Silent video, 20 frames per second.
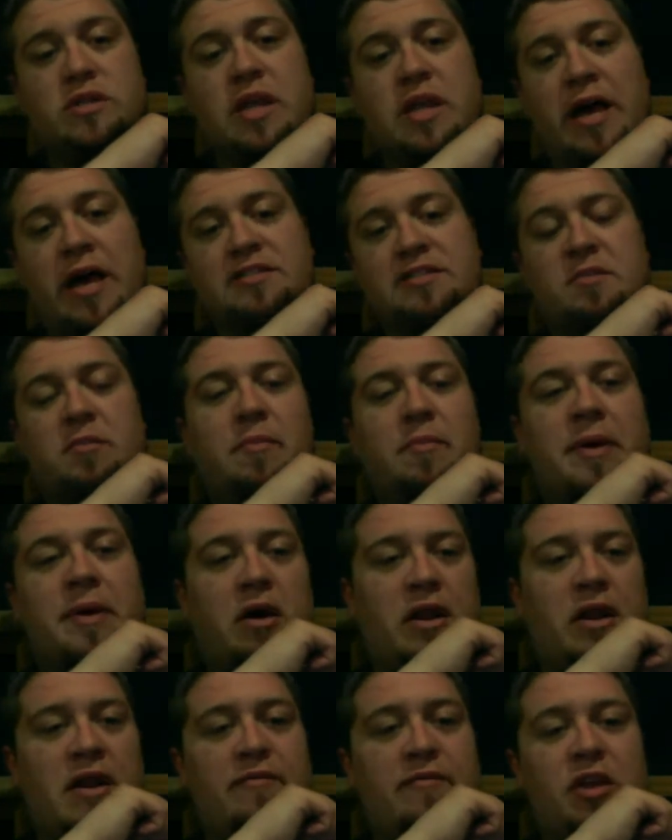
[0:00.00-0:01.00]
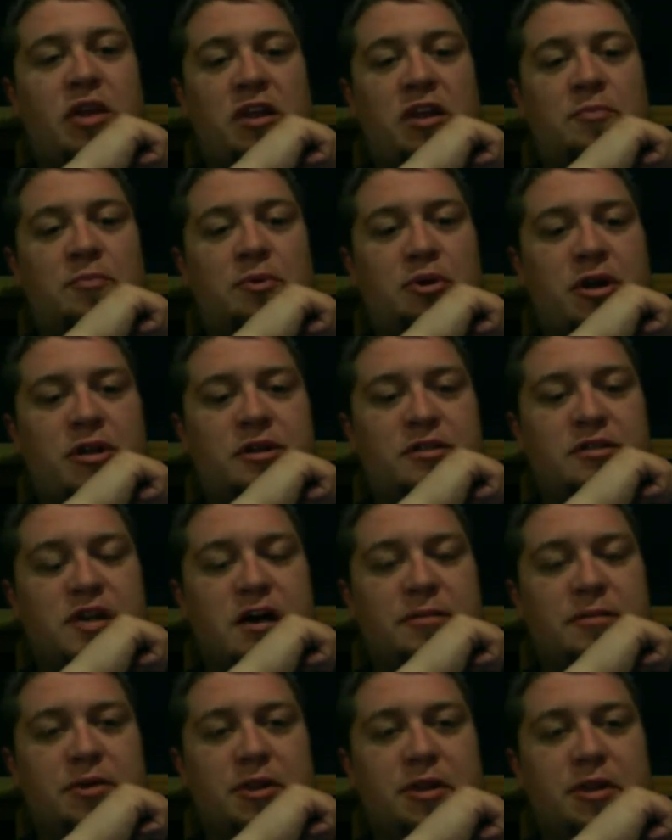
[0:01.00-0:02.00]
ask them about having an upper
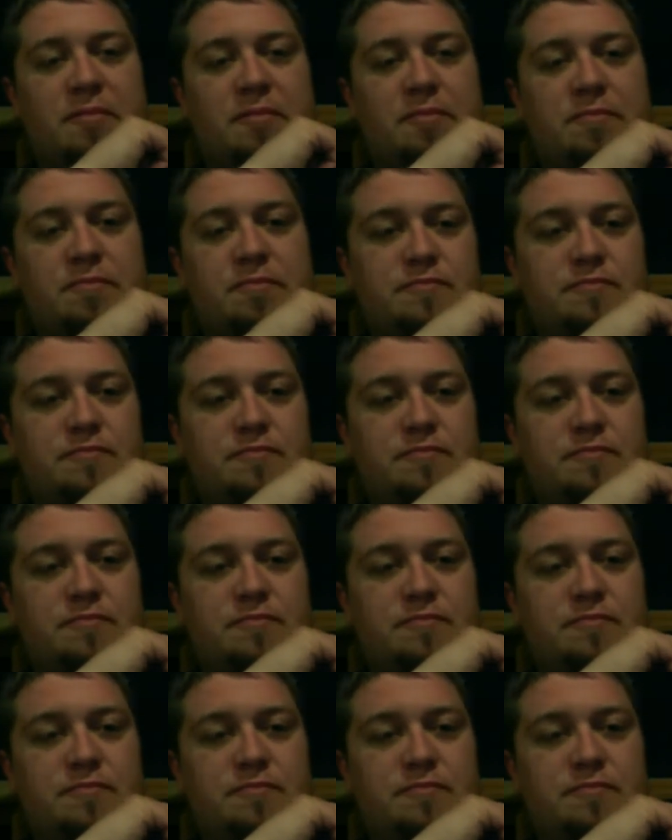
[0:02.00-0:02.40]
endoscopy done.